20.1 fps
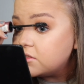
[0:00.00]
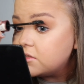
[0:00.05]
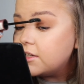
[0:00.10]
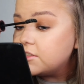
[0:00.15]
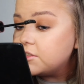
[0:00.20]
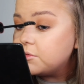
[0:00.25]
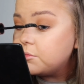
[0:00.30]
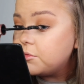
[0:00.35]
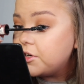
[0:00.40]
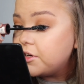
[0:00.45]
Is
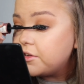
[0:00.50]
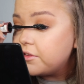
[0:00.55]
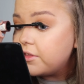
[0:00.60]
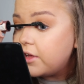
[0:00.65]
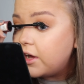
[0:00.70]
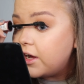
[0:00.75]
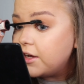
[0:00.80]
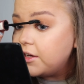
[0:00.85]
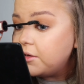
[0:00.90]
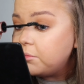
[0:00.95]
it worth the
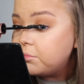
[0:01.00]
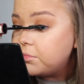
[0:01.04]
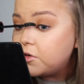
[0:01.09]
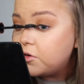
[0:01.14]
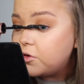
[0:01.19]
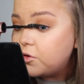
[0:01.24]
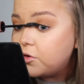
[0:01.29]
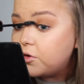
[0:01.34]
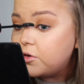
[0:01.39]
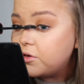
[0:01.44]
hype,
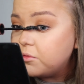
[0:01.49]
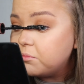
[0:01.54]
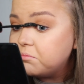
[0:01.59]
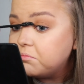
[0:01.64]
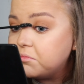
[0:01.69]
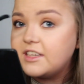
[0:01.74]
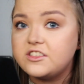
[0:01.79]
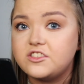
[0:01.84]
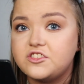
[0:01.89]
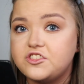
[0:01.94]
or
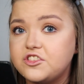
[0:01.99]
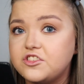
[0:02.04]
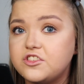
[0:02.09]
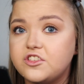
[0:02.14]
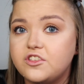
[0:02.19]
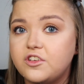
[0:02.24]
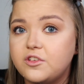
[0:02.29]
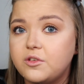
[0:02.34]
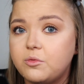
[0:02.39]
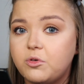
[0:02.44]
is it just
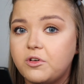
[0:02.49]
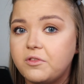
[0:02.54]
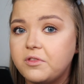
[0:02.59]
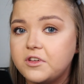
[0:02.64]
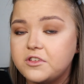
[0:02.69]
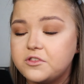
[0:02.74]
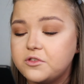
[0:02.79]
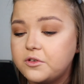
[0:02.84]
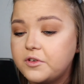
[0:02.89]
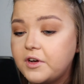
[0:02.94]
another one
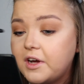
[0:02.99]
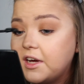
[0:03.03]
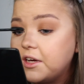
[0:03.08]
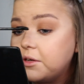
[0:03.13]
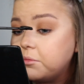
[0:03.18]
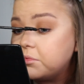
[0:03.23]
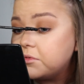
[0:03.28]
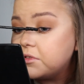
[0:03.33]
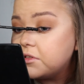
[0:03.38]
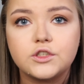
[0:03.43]
that's
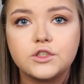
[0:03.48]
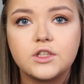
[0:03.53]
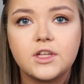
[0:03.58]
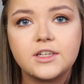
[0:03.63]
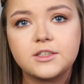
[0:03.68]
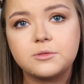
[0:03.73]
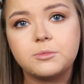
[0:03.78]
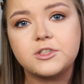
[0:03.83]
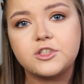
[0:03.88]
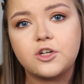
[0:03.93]
overhyped?
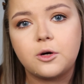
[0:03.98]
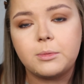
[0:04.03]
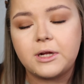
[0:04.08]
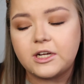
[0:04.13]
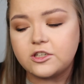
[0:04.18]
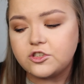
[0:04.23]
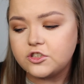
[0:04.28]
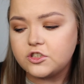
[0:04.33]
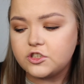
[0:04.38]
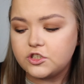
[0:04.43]
that's my top
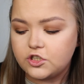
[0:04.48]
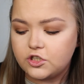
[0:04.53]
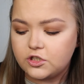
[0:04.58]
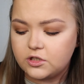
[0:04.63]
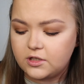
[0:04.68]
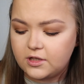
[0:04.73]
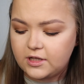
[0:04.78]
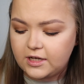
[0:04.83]
lashes done.